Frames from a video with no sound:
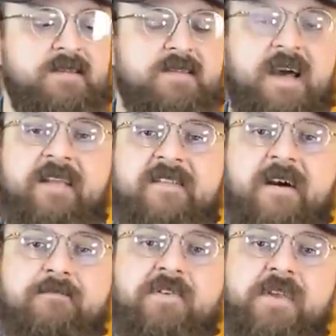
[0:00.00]
that's
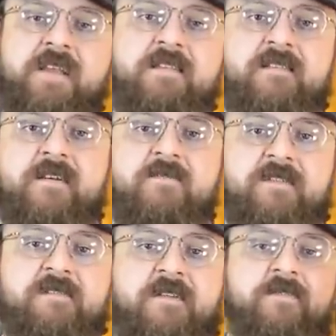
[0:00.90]
how plain this gun
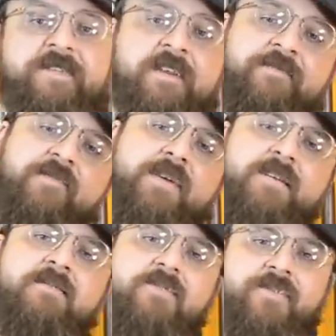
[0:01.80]
was in service. And if you
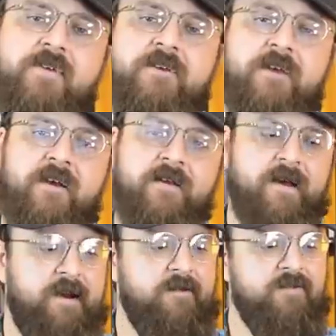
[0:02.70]
really look at
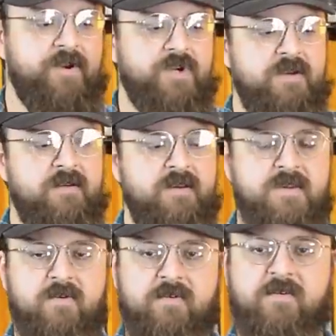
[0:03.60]
Russian
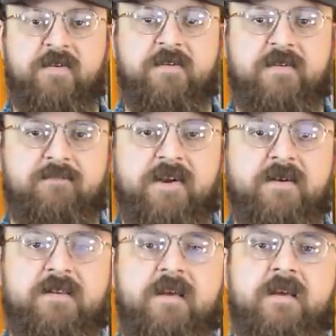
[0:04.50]
historical photos of the
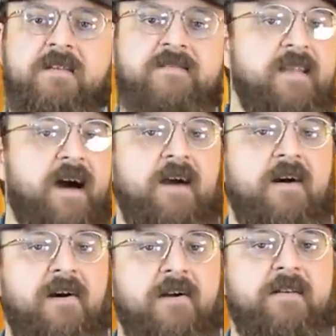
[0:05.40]
period, it's not
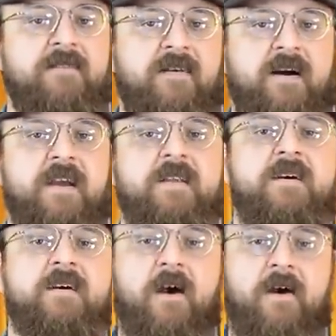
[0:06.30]
hard to find
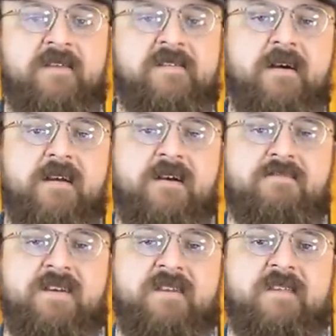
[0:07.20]

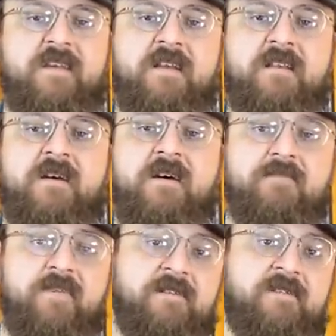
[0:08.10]
Arisaka mixed in
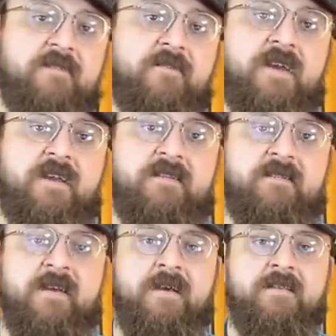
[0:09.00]
amongst the rank.
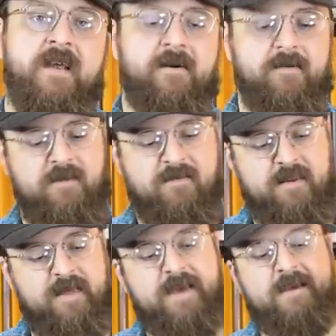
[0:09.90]
Now, if
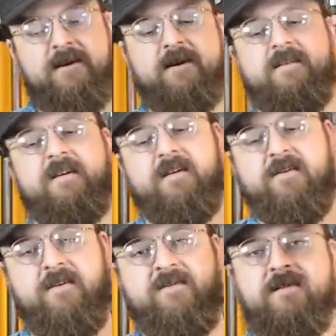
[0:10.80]
you'd like, I can take a
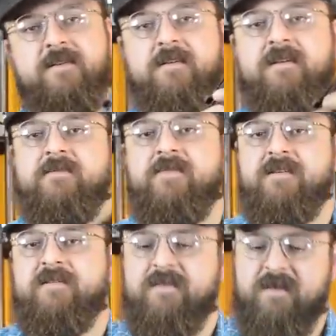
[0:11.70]
closer look and we
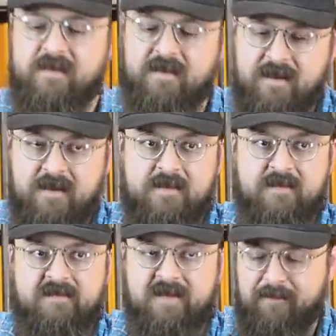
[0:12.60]
can see
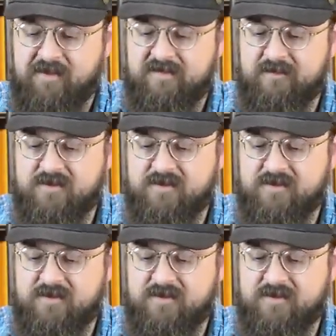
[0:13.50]
this Japanese